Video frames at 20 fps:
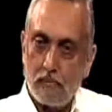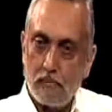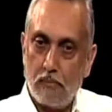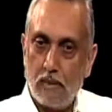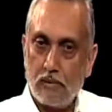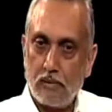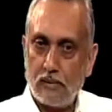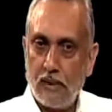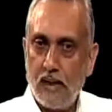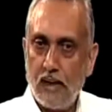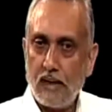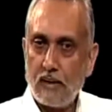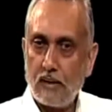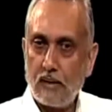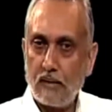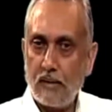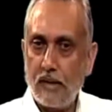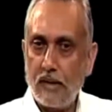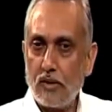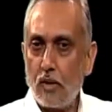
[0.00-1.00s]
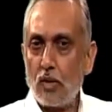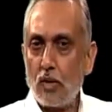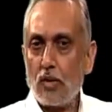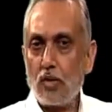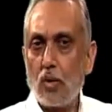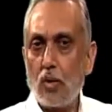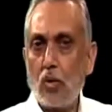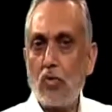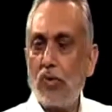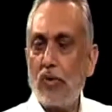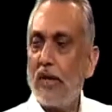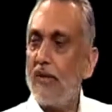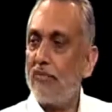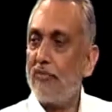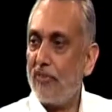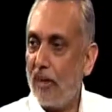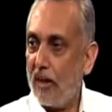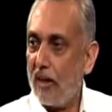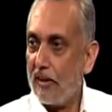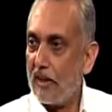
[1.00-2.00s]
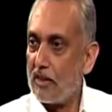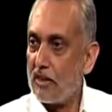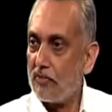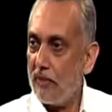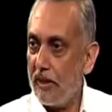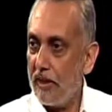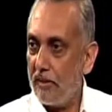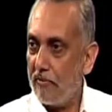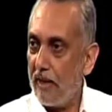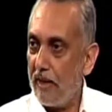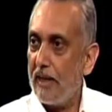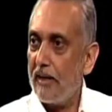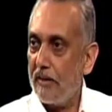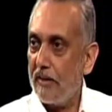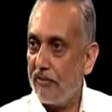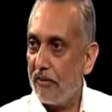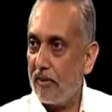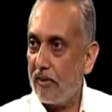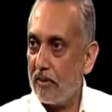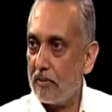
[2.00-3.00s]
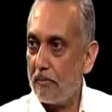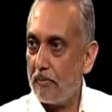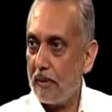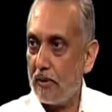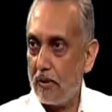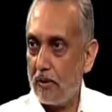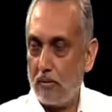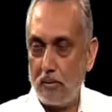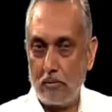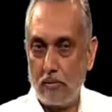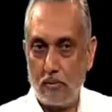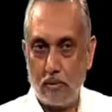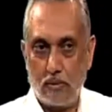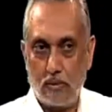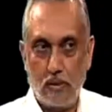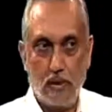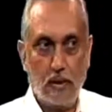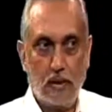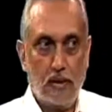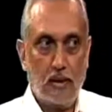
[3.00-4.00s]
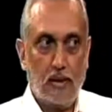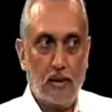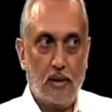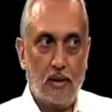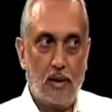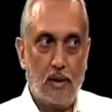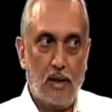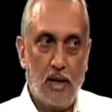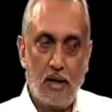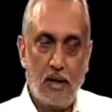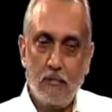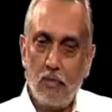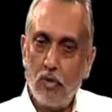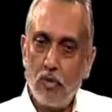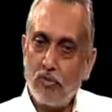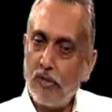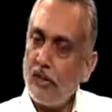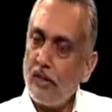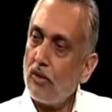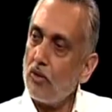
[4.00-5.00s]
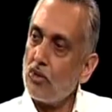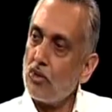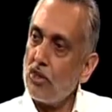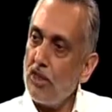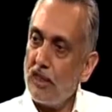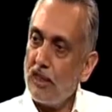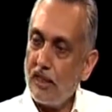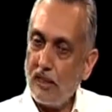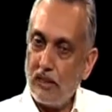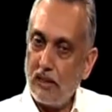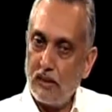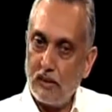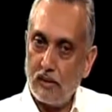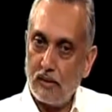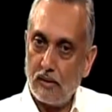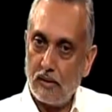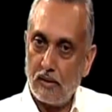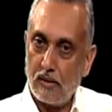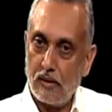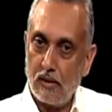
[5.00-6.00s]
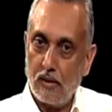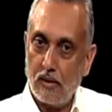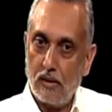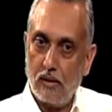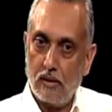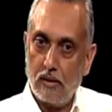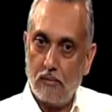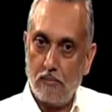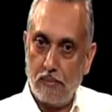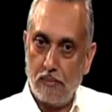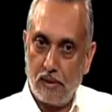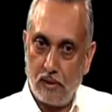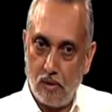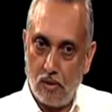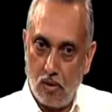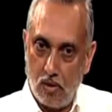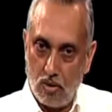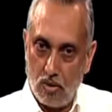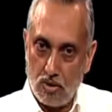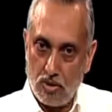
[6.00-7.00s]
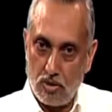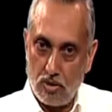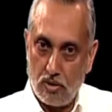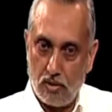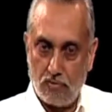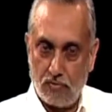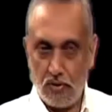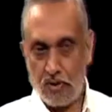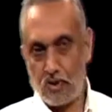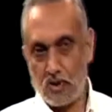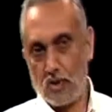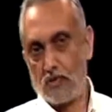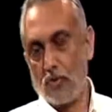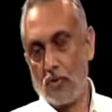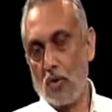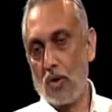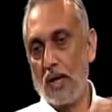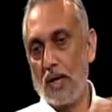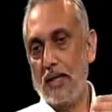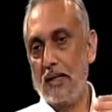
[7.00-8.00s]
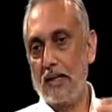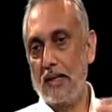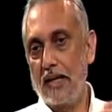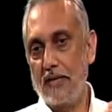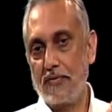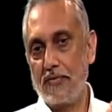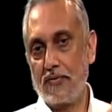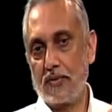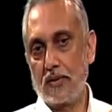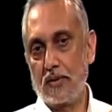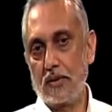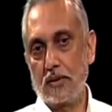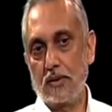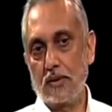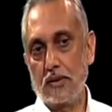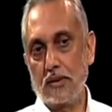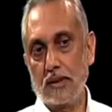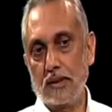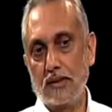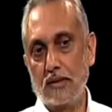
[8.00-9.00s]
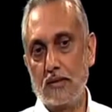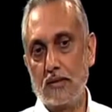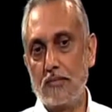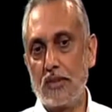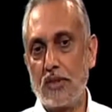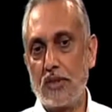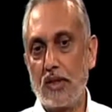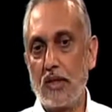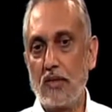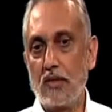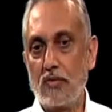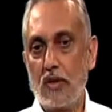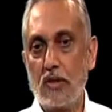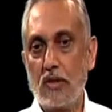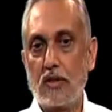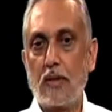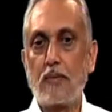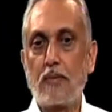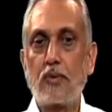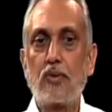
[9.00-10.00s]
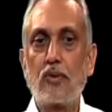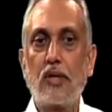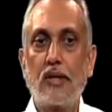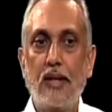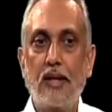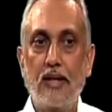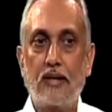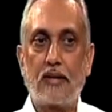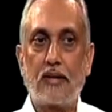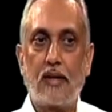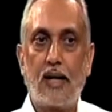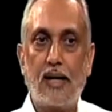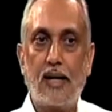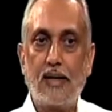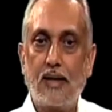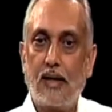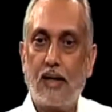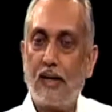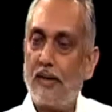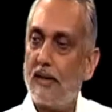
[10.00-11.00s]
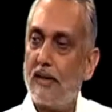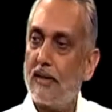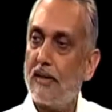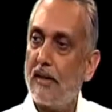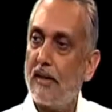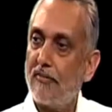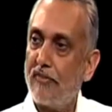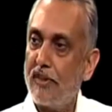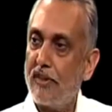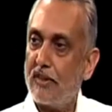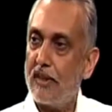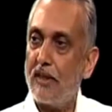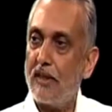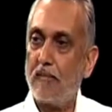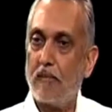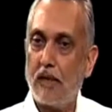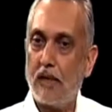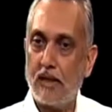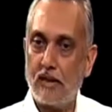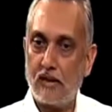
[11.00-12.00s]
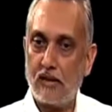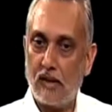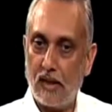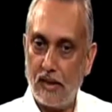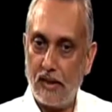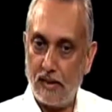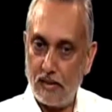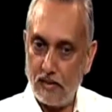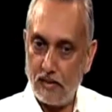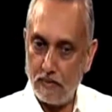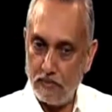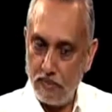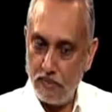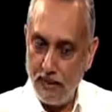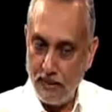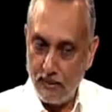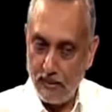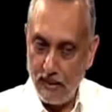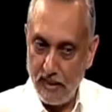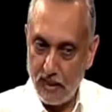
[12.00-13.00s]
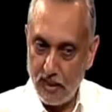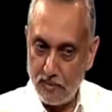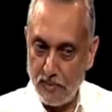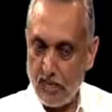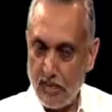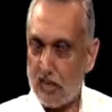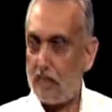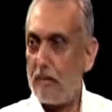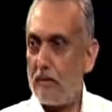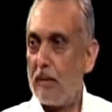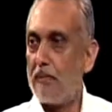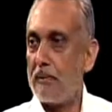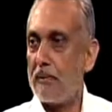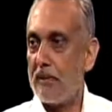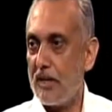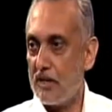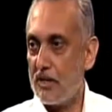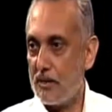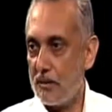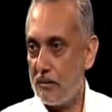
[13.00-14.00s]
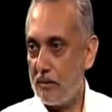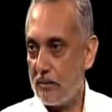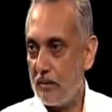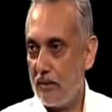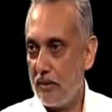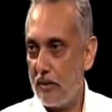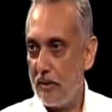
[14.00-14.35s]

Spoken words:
But that they don't go very far. It's very, very difficult. Because I moved into seeking because, first of all, I lived in the material world up to the hilt. I did everything. I completely expressed my potential.